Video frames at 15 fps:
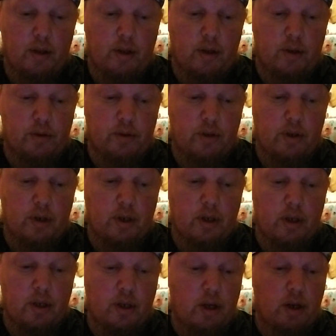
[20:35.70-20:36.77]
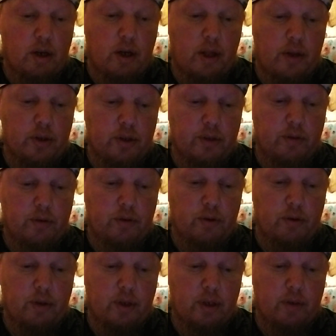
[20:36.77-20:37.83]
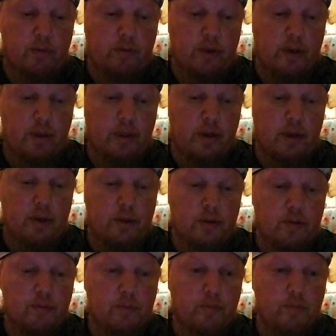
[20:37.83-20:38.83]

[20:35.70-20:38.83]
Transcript: there's a lot of other stuff too that can affect things.